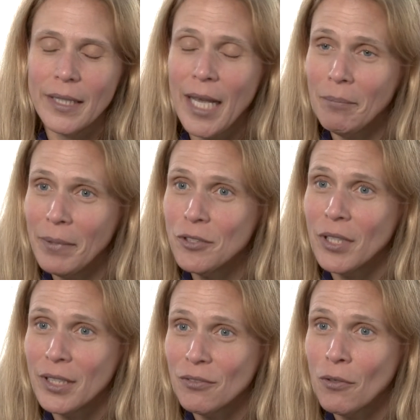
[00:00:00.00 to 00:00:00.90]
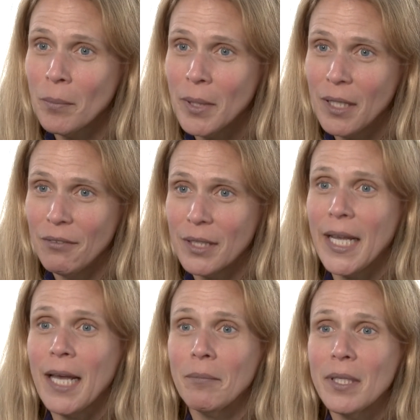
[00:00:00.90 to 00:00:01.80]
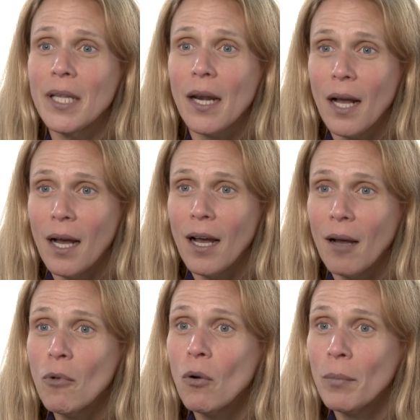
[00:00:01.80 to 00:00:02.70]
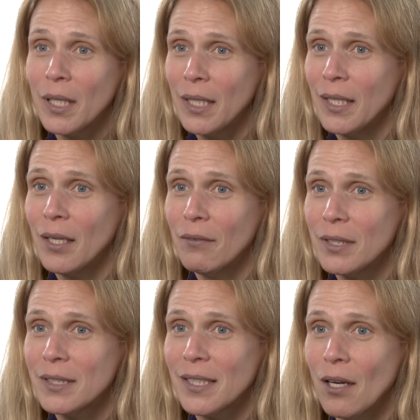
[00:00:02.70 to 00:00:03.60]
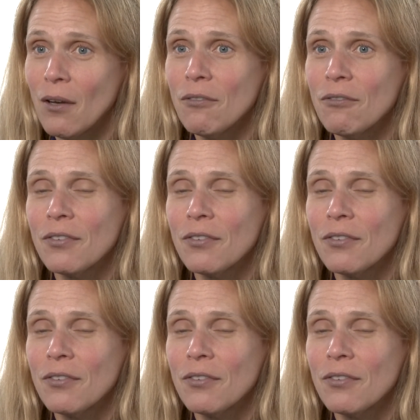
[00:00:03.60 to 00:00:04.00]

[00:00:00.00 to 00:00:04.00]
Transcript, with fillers: can be transformative and can be that aha moment in and of itself.